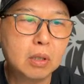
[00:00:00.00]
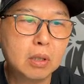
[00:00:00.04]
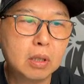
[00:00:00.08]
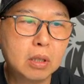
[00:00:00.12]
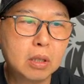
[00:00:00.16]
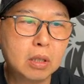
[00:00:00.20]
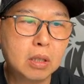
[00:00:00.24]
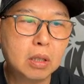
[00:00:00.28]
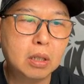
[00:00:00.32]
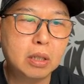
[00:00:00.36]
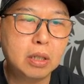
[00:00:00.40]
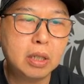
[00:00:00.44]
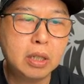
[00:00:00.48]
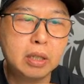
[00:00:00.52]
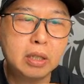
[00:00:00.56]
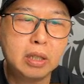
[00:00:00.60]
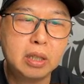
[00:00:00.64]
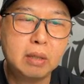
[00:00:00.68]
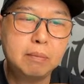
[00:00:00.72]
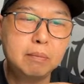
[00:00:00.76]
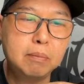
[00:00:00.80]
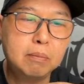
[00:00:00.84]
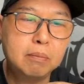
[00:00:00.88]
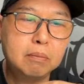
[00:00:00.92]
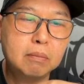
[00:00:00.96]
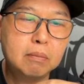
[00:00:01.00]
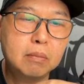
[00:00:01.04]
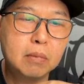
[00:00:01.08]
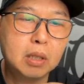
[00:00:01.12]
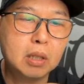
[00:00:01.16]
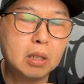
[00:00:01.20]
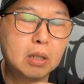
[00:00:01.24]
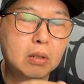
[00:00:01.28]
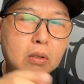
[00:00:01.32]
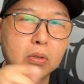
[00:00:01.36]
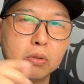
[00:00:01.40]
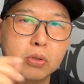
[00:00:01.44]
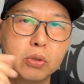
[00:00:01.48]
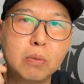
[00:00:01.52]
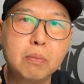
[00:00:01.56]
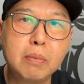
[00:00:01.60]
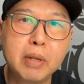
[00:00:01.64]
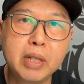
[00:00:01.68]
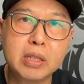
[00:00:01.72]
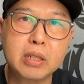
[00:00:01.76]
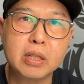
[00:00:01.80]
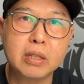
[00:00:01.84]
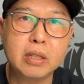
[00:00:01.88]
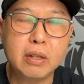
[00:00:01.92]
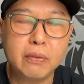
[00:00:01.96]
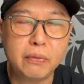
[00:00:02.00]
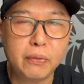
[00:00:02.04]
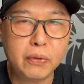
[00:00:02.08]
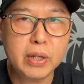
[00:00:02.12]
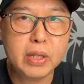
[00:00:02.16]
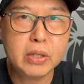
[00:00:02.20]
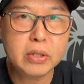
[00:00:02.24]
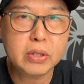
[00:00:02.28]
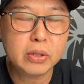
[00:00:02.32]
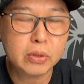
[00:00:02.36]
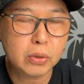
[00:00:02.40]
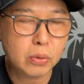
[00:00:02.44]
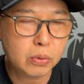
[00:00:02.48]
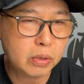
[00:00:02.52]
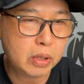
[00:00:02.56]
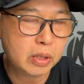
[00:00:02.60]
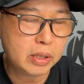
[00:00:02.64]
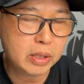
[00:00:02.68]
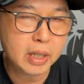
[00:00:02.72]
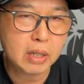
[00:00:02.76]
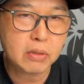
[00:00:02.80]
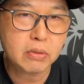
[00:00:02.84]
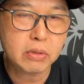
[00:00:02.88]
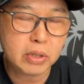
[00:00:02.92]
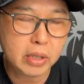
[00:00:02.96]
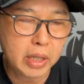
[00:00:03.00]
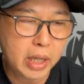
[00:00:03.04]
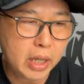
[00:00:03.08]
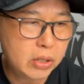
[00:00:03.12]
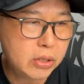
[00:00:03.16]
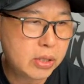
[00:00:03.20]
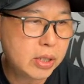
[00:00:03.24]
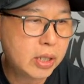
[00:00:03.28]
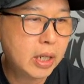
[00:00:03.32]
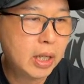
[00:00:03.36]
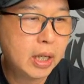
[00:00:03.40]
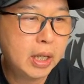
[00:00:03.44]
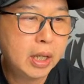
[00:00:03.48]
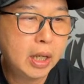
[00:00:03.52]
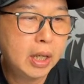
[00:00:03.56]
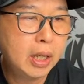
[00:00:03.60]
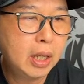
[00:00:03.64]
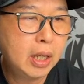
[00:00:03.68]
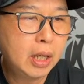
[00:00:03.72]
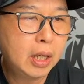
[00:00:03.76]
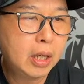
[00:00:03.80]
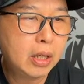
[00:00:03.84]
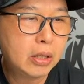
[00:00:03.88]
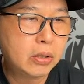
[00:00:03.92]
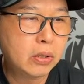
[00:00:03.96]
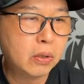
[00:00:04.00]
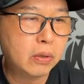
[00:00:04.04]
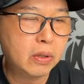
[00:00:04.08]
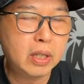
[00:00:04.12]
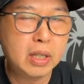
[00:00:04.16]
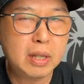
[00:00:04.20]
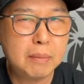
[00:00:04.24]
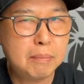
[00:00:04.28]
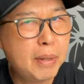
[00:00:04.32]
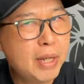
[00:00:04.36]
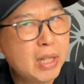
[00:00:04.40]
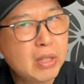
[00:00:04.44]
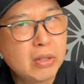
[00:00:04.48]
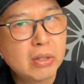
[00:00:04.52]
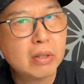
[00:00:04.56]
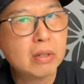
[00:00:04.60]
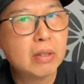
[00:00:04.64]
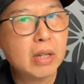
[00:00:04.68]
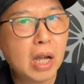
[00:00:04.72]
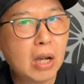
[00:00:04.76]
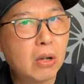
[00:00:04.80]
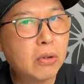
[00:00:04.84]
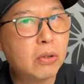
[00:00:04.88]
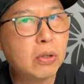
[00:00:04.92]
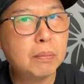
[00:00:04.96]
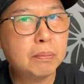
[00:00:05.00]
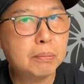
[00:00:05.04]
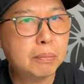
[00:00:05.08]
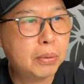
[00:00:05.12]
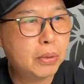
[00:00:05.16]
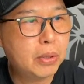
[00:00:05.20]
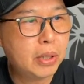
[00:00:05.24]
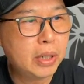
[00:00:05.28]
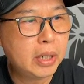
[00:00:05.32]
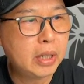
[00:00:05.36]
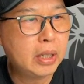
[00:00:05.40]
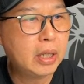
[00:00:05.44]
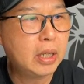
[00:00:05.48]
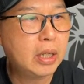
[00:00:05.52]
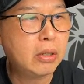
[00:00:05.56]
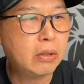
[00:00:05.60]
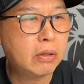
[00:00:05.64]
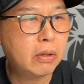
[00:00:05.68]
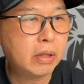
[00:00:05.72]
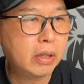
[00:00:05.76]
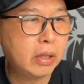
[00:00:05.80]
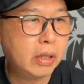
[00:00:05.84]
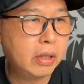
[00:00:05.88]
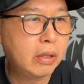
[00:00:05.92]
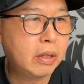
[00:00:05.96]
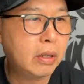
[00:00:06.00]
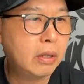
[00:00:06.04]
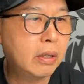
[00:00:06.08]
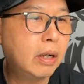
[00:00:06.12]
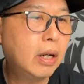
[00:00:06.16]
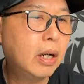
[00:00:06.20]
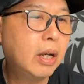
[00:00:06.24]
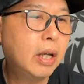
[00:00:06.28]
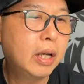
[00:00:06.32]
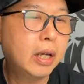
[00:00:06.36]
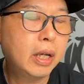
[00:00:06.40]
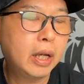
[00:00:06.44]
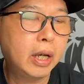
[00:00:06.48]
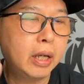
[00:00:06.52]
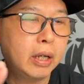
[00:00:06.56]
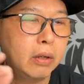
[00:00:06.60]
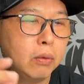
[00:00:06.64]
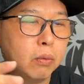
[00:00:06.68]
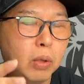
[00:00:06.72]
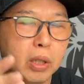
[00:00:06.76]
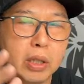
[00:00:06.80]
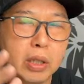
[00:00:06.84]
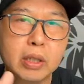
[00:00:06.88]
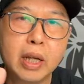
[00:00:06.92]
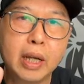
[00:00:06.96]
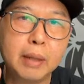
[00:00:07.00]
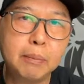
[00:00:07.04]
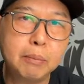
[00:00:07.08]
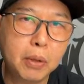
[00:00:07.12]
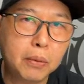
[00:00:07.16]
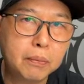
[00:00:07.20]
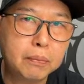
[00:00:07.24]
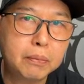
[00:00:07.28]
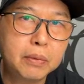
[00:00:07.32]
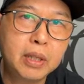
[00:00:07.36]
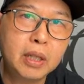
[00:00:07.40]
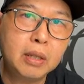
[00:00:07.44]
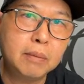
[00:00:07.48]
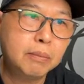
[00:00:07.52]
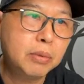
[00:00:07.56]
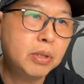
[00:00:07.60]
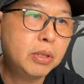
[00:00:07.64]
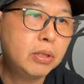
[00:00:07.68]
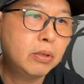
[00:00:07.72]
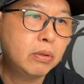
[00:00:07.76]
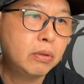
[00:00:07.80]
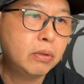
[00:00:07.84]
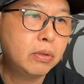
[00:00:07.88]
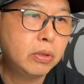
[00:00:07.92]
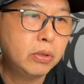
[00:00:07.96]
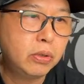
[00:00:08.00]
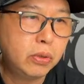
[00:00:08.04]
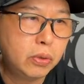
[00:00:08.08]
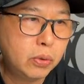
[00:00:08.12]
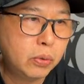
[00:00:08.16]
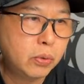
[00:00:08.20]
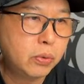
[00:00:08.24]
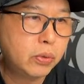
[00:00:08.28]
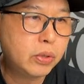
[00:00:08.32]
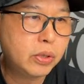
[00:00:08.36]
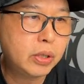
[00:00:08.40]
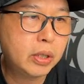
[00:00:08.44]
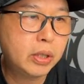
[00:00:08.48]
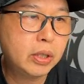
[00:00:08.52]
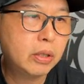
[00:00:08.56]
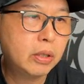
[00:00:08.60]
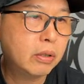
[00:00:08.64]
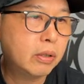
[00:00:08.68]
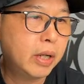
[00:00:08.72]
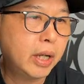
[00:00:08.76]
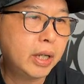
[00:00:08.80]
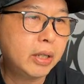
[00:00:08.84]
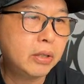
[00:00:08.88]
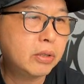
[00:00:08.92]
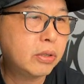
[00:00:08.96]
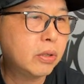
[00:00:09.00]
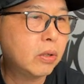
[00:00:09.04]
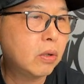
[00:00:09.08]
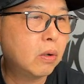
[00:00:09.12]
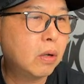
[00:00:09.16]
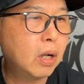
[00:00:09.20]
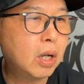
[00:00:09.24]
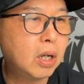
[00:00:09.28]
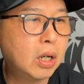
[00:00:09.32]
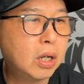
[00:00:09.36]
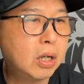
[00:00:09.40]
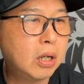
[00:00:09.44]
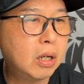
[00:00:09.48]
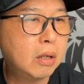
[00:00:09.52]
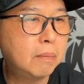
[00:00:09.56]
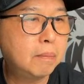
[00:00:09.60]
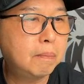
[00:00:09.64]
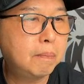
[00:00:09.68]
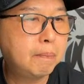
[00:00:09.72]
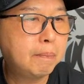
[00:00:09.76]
the ear tip, also makes a difference to the soundstage. So it depends on how you put it in your ear and what type of tips you use, right? So